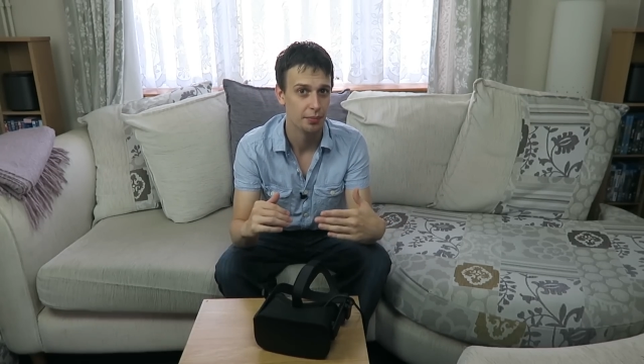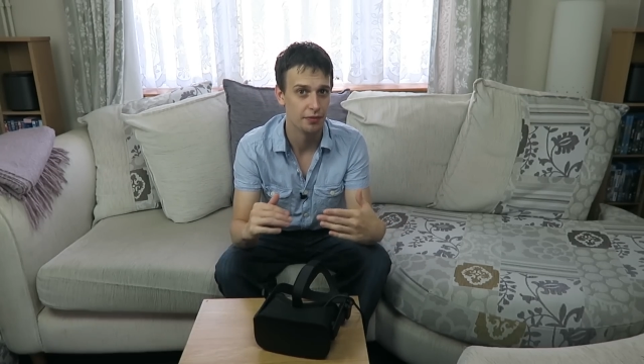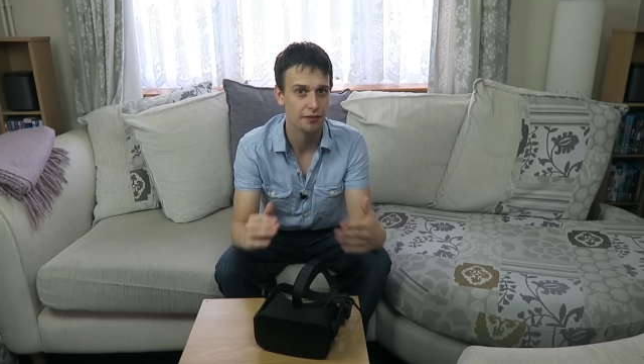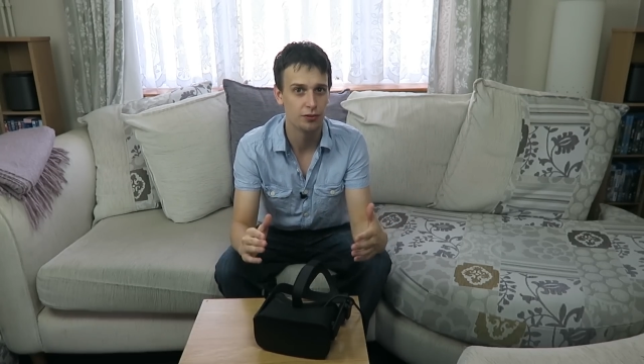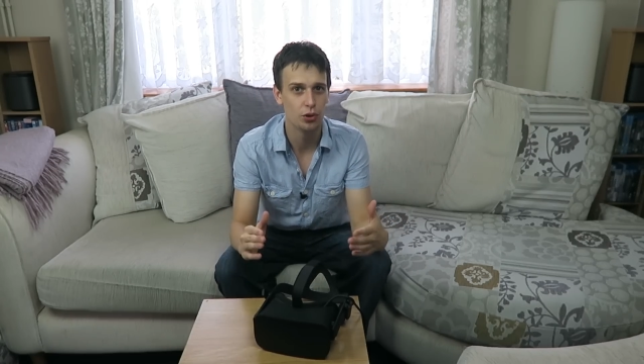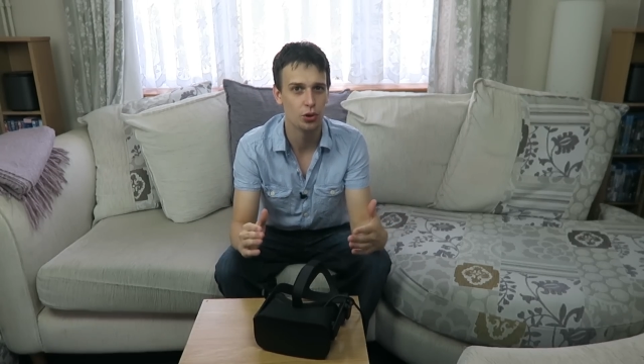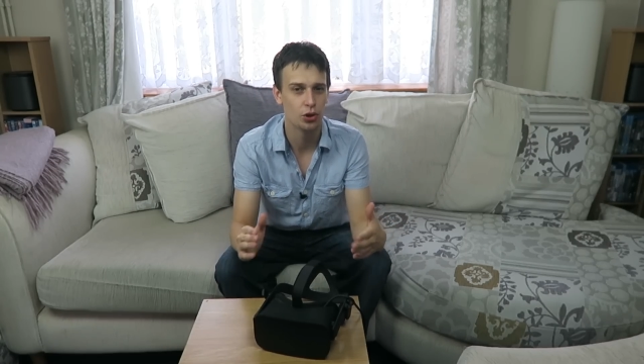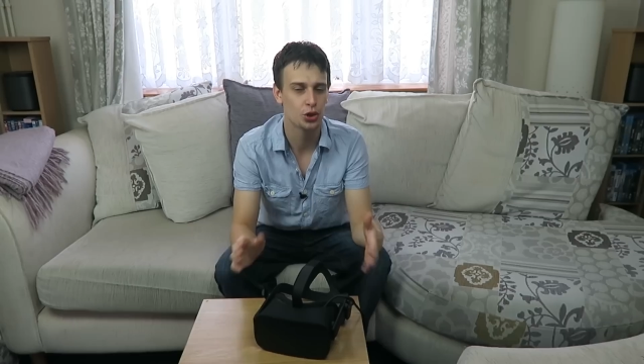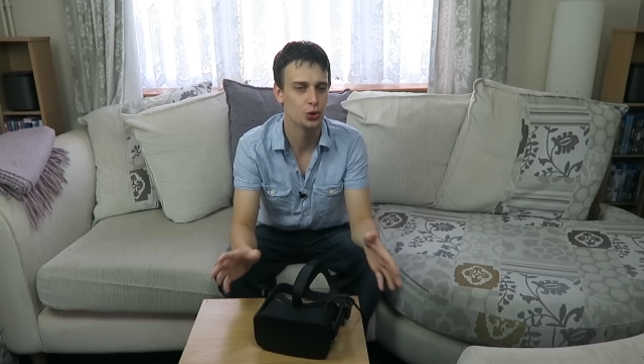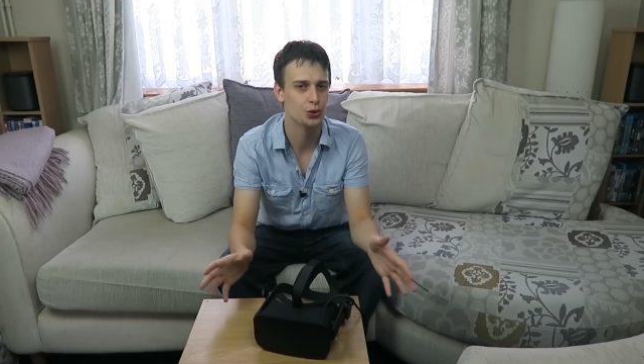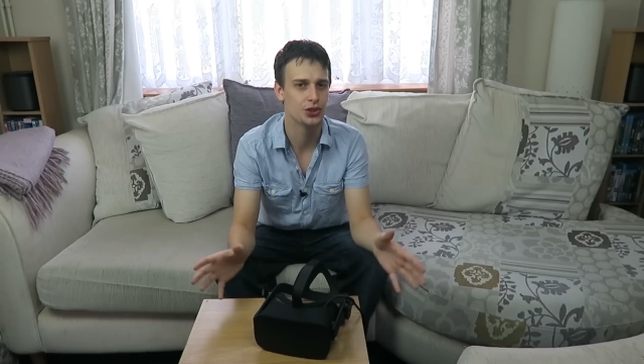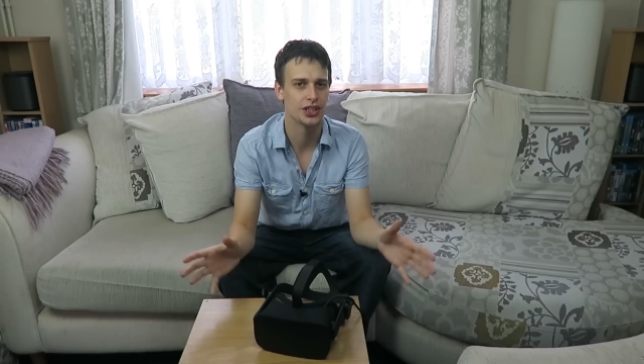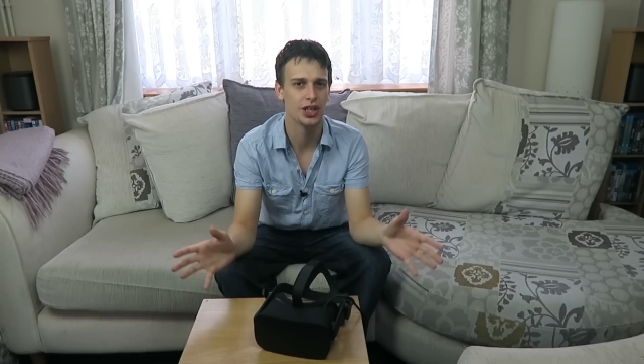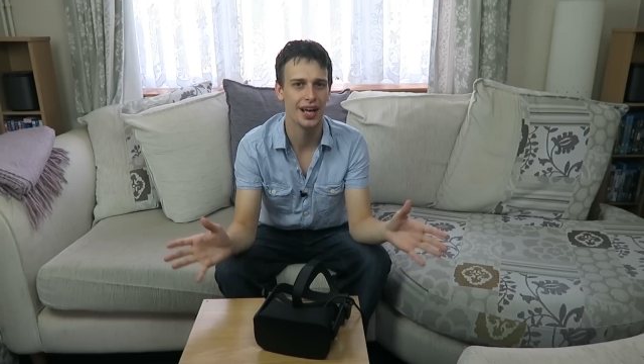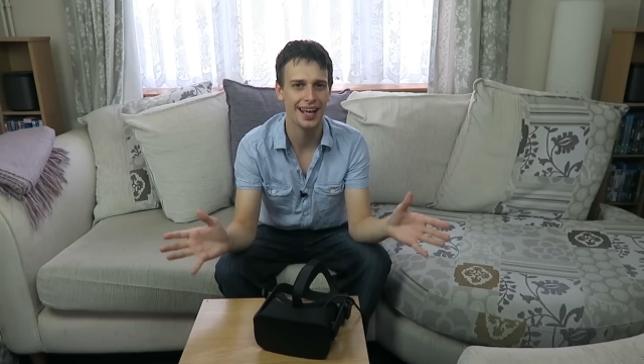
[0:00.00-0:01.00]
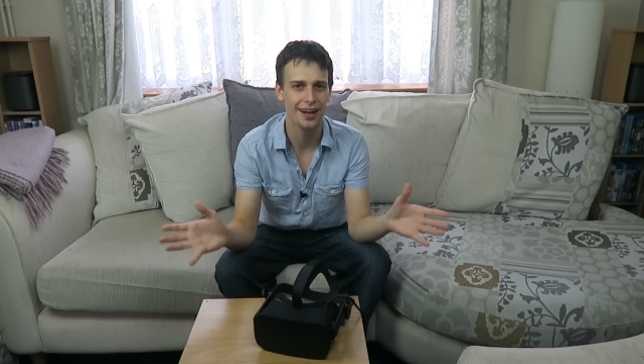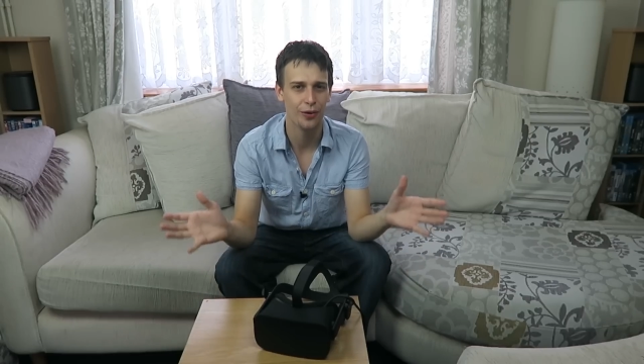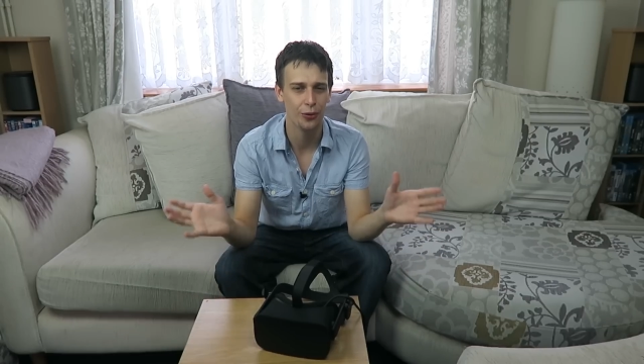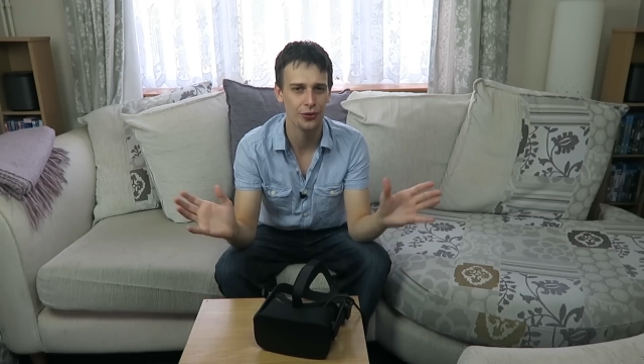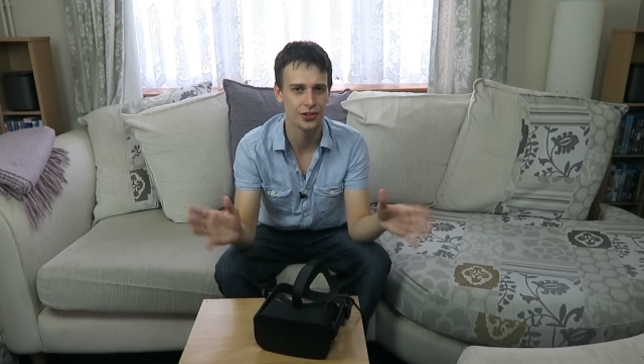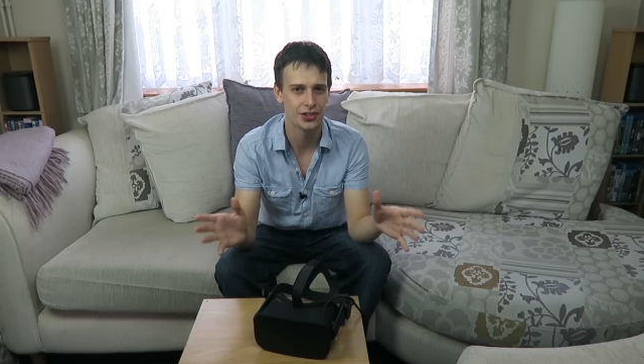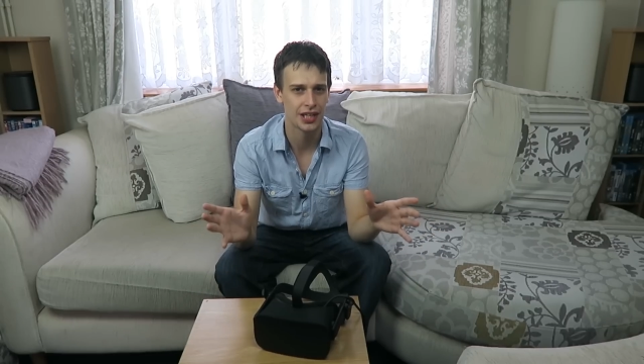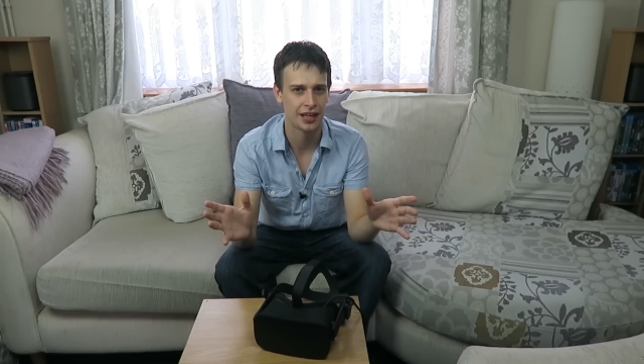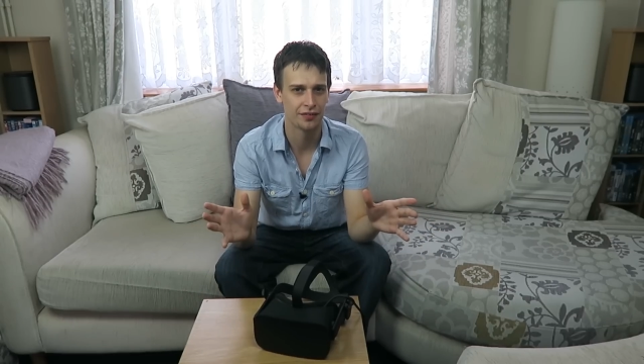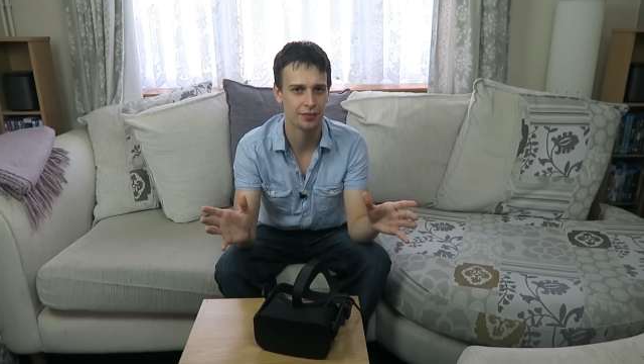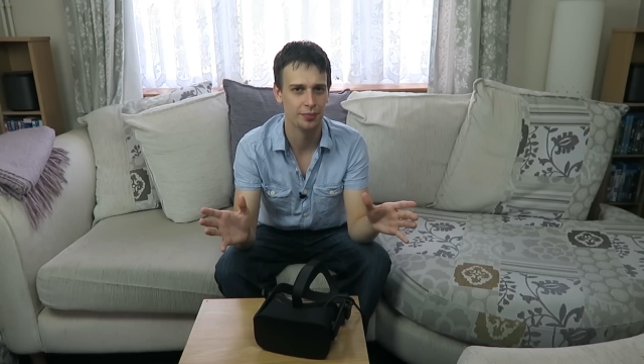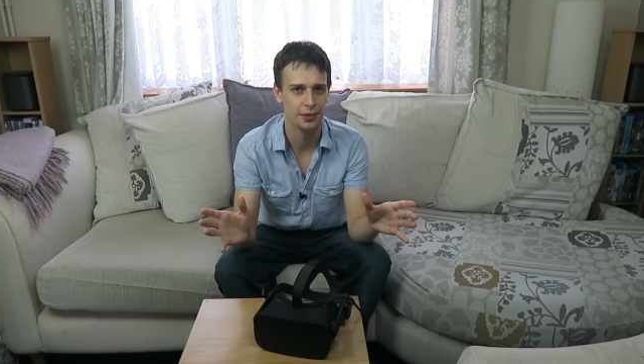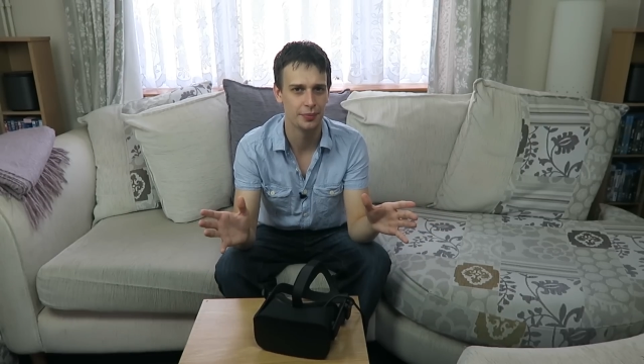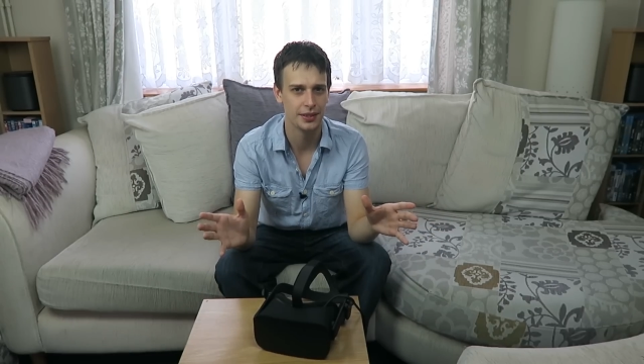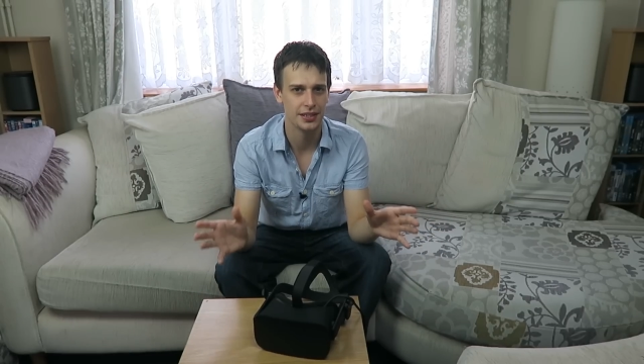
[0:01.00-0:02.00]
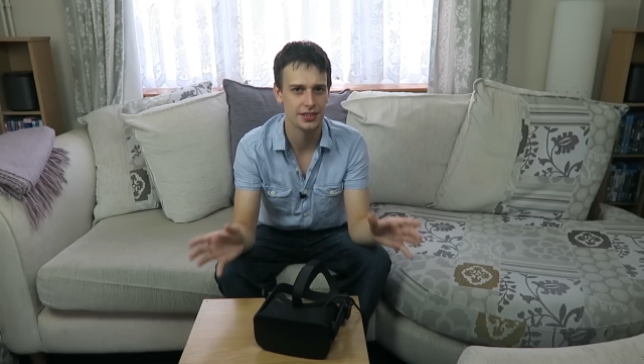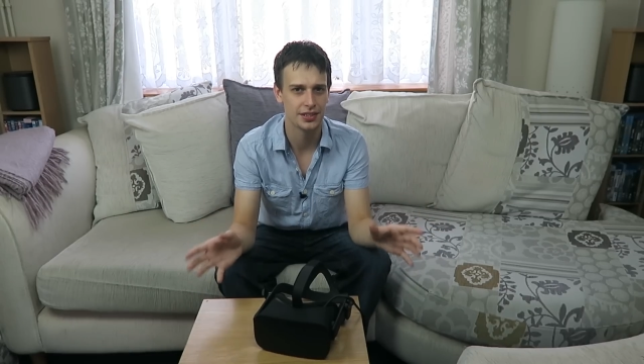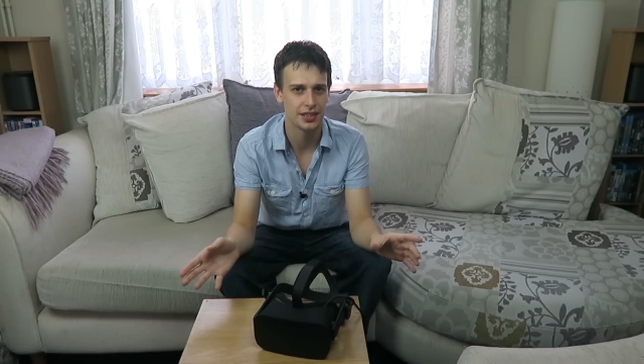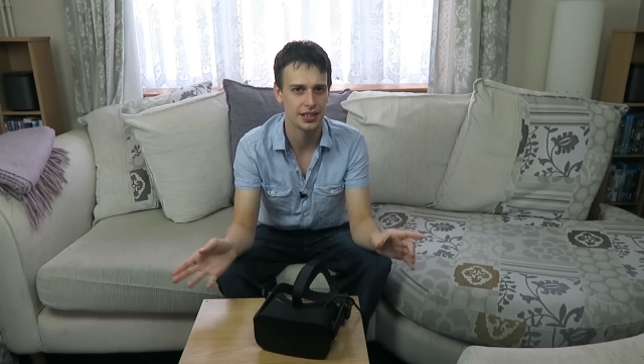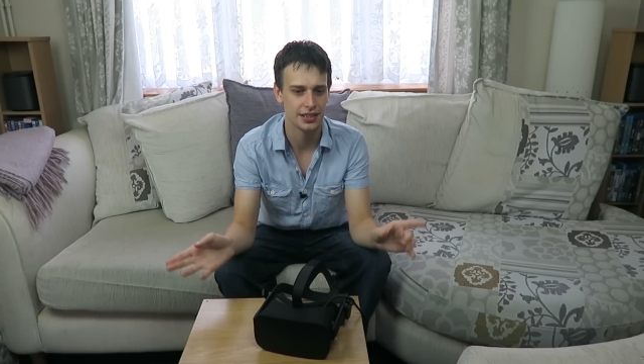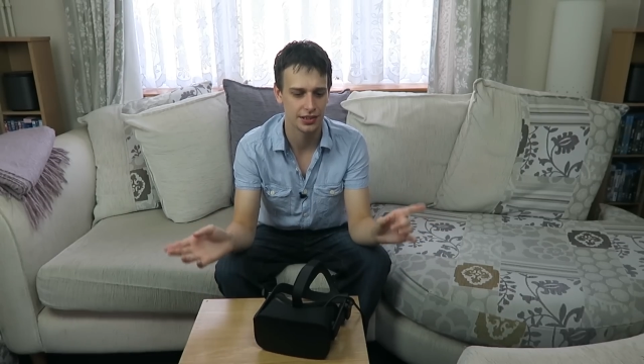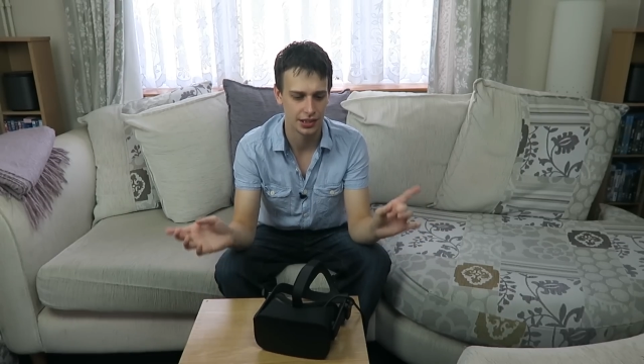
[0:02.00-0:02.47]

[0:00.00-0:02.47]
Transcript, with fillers: before, causing all the sound from the PC